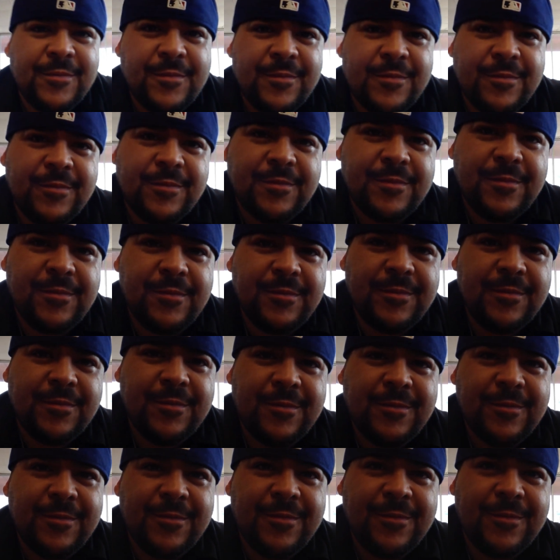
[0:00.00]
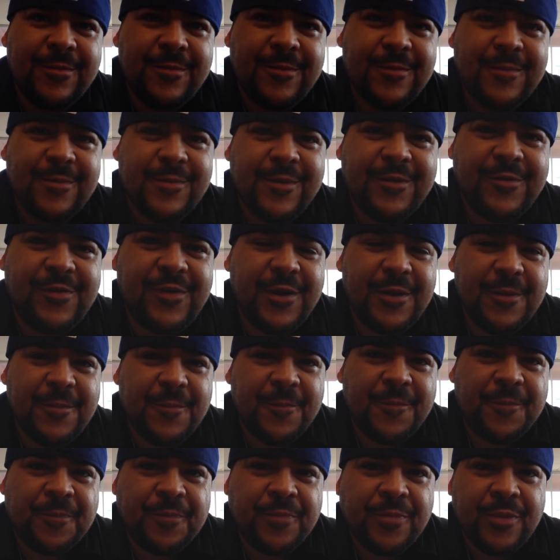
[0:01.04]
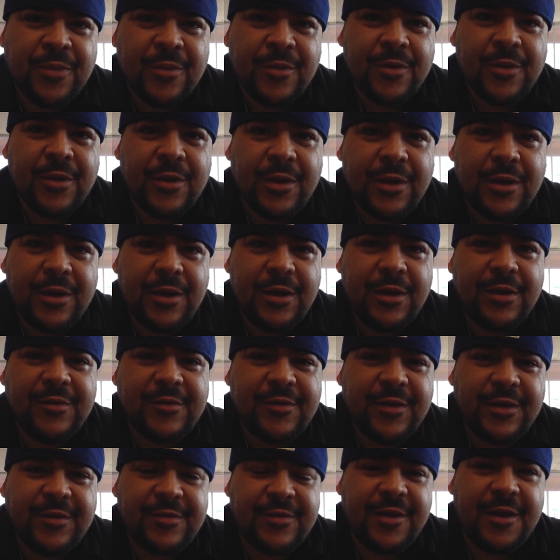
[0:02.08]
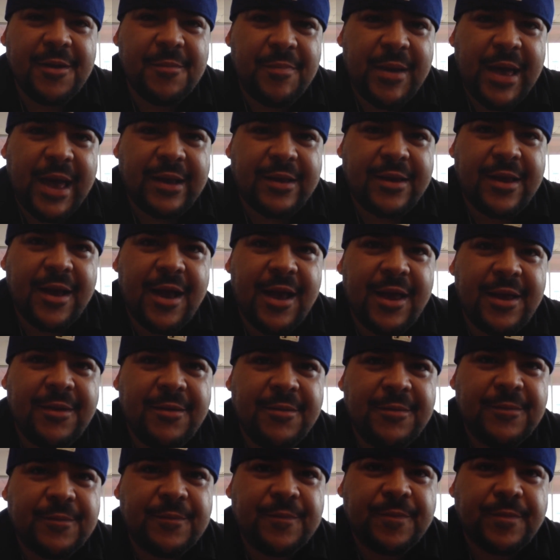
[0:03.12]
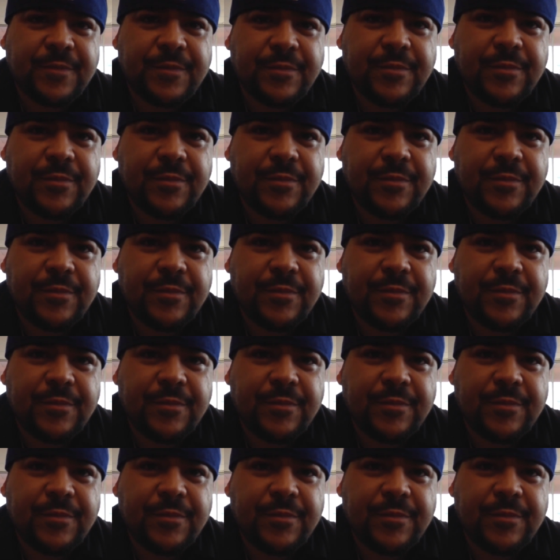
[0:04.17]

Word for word: I don't know. He doesn't like a lot of people. He's- Is he a Is he bad always guy? just like shit?